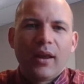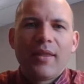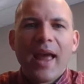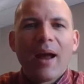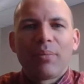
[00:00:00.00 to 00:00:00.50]

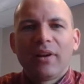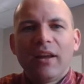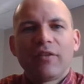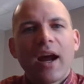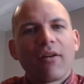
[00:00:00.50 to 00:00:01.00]
And that
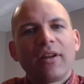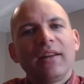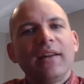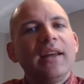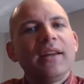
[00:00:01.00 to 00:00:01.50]
belief not
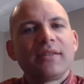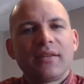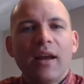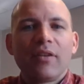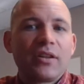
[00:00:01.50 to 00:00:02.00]
only
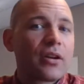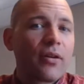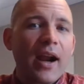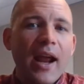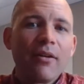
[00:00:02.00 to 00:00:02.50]
leads David to
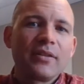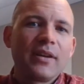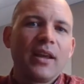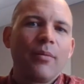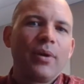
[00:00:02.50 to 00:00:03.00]
cry out
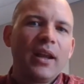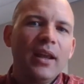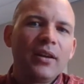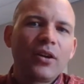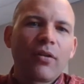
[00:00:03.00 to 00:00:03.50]
to him, but
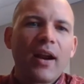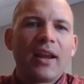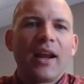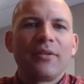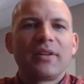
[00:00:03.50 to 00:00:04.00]
in
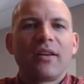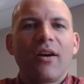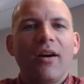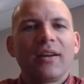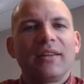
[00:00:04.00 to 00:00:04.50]
crying out to
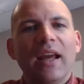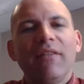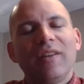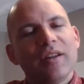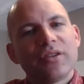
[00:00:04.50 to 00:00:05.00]
God,
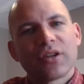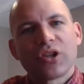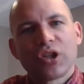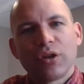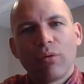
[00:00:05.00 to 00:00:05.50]
David is
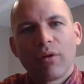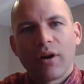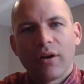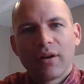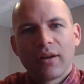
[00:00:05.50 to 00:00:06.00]

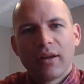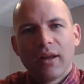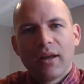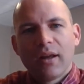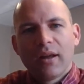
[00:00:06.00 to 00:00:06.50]
assured
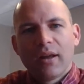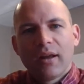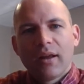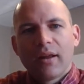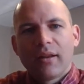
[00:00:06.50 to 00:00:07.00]

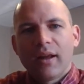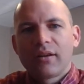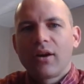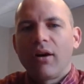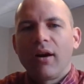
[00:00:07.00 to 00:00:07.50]

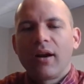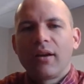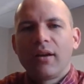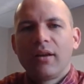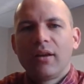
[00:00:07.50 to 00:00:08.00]
that
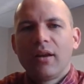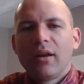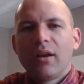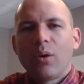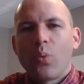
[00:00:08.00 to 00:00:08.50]
God
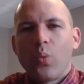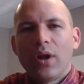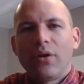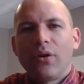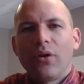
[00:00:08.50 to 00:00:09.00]

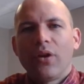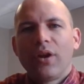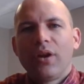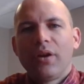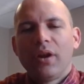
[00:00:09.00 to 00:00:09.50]

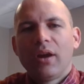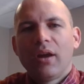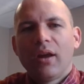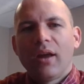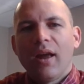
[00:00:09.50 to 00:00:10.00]
will
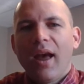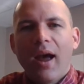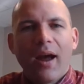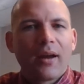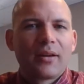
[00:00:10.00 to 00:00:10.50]

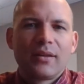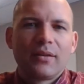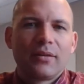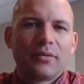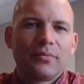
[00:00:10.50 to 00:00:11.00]

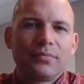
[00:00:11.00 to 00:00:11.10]
act.